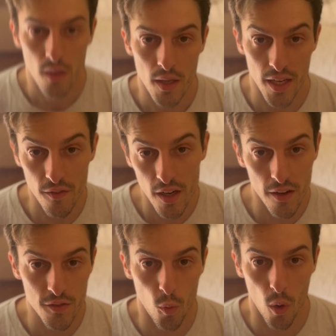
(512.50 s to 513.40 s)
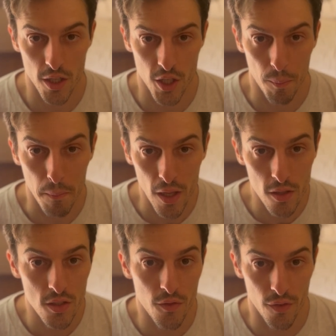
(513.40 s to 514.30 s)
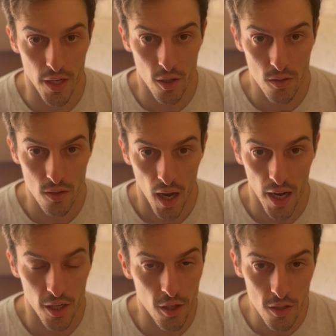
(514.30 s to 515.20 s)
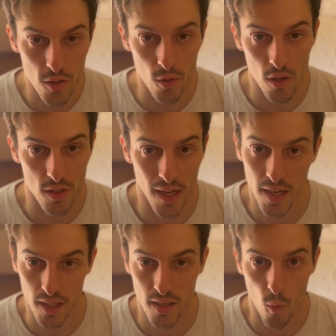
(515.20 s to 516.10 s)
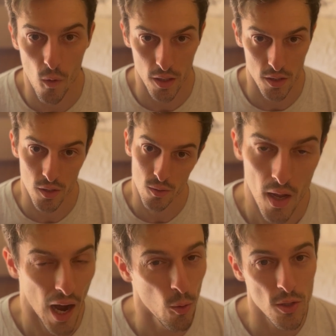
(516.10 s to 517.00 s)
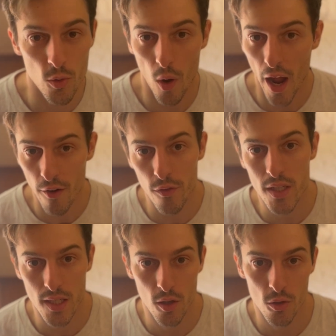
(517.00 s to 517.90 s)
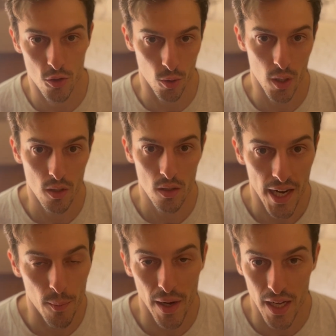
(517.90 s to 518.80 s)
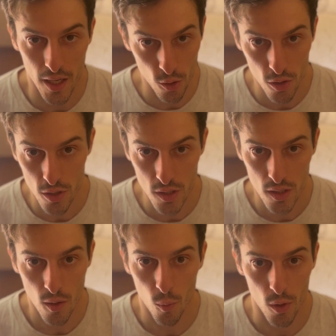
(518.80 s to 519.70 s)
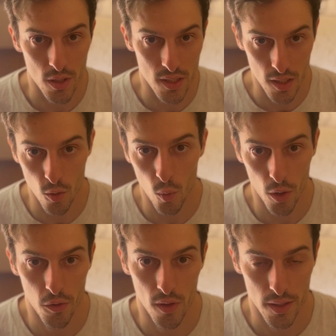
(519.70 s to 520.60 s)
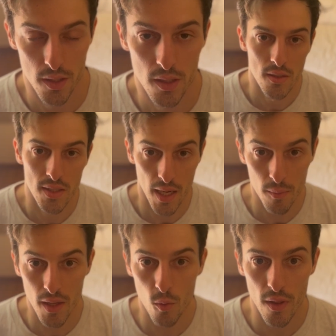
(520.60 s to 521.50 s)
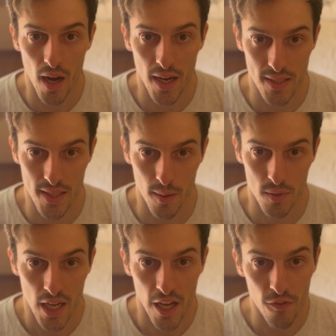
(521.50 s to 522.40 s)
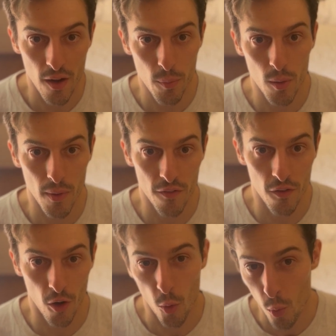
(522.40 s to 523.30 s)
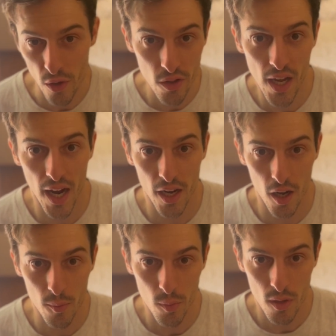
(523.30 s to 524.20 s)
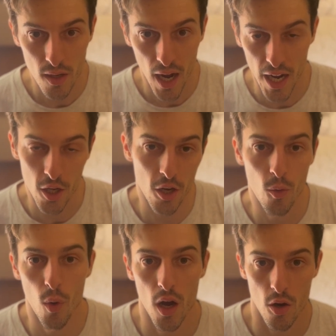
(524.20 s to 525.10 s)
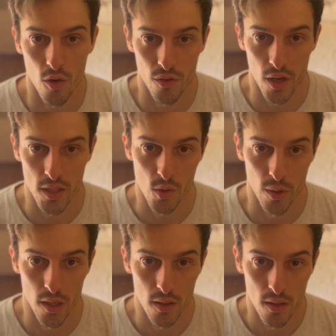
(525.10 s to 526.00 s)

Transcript: Even after watching millions of videos, I couldn't do the techniques I wanted to. I would do every single drill and my heel hooks were still worthless. Same thing with high steps. If I put my foot really high up, I couldn't rock over into it.